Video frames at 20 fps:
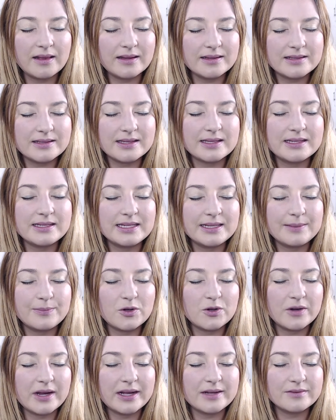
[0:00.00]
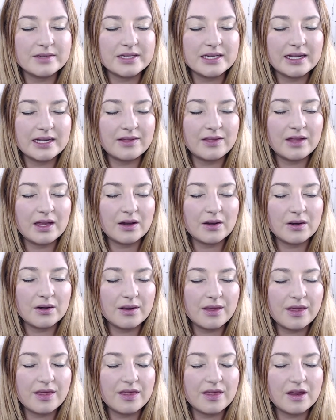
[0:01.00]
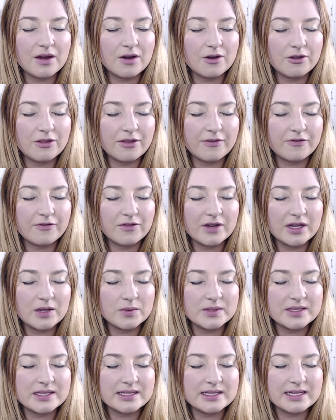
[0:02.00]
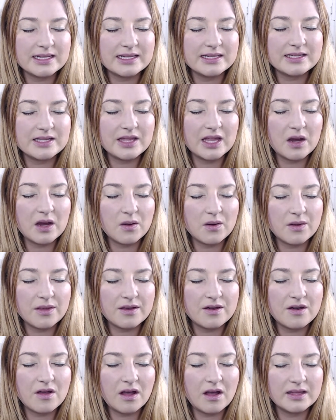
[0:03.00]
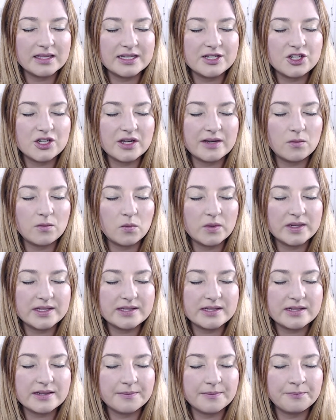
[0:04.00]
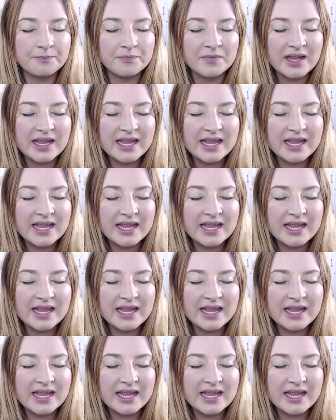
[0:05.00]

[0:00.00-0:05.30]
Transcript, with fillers: as the deep grounding in the earth, the earth frequencies, the earth knowledge and wisdom.